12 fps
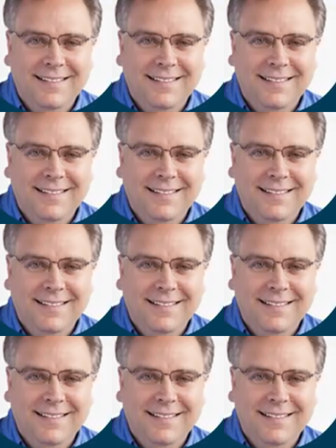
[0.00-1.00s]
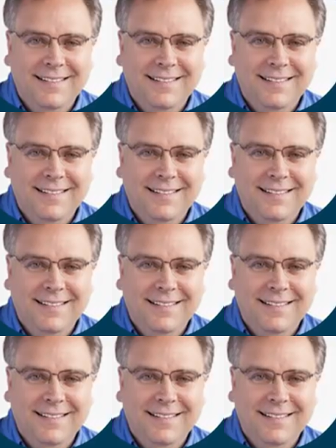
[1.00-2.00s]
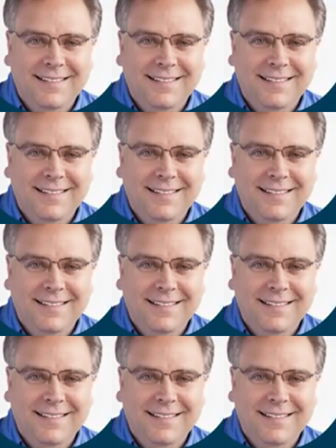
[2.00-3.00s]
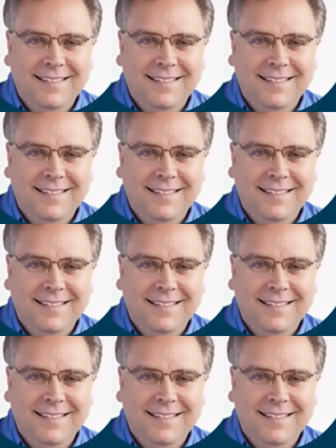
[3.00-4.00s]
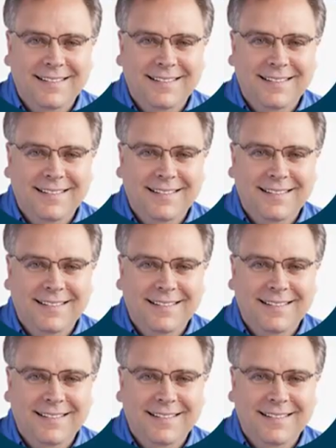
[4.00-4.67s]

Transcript: (no lip movement)